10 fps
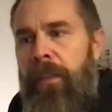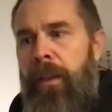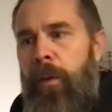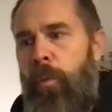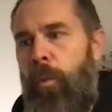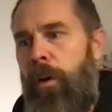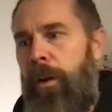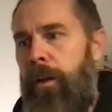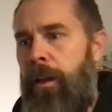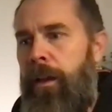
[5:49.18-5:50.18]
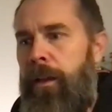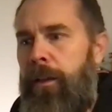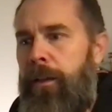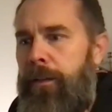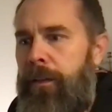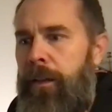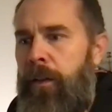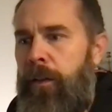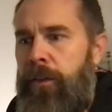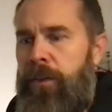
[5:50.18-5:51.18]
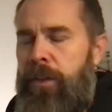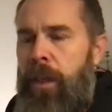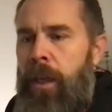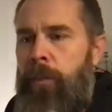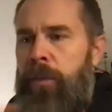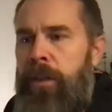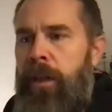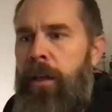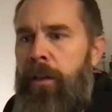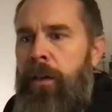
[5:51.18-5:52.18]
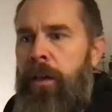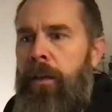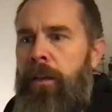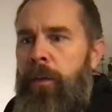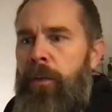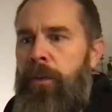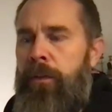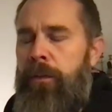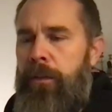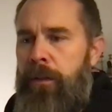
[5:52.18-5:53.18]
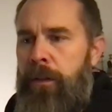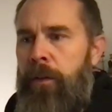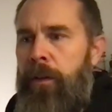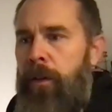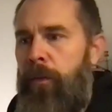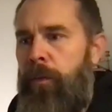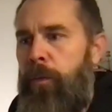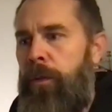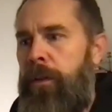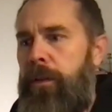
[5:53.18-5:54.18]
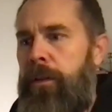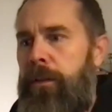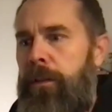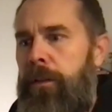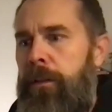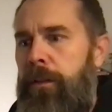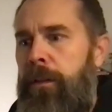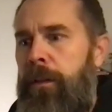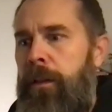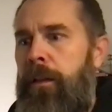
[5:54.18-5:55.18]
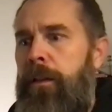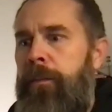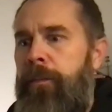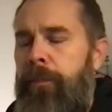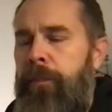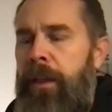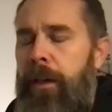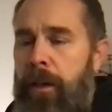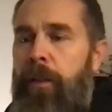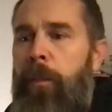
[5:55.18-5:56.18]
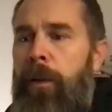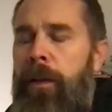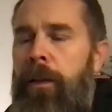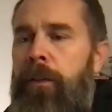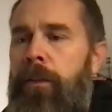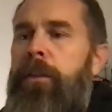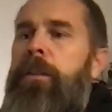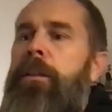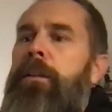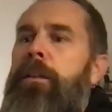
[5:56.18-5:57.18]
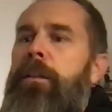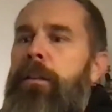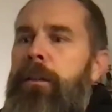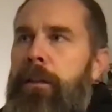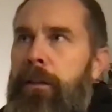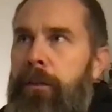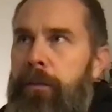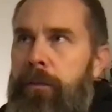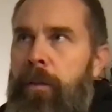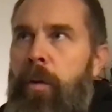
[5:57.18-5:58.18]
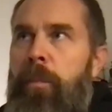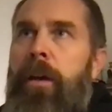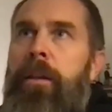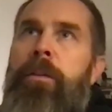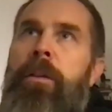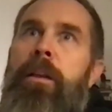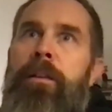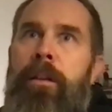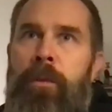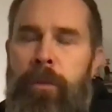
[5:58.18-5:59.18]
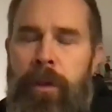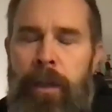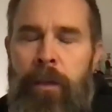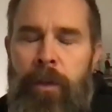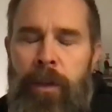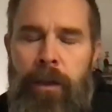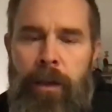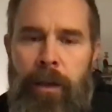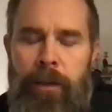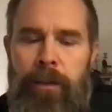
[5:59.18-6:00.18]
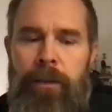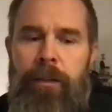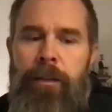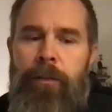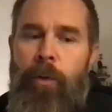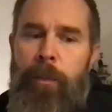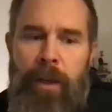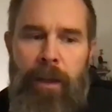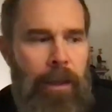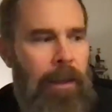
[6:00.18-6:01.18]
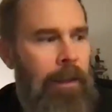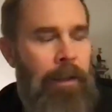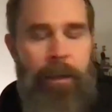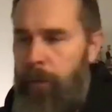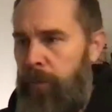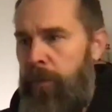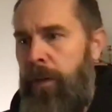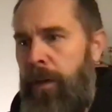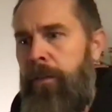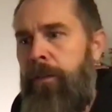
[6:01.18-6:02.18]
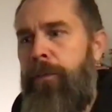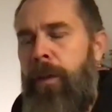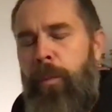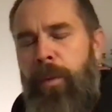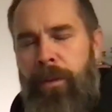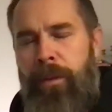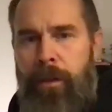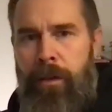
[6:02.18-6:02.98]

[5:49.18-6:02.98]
and then one day it all just came together because I was going home from work at another place on my bike, realized that it was raining when I got out, went back in, looked around, found a piece of